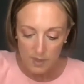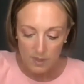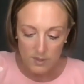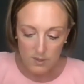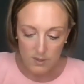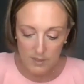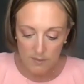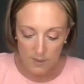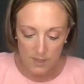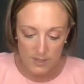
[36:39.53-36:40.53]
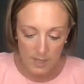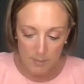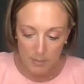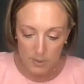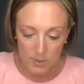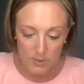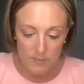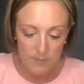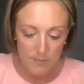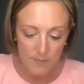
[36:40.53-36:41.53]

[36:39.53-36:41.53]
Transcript: So like, for example,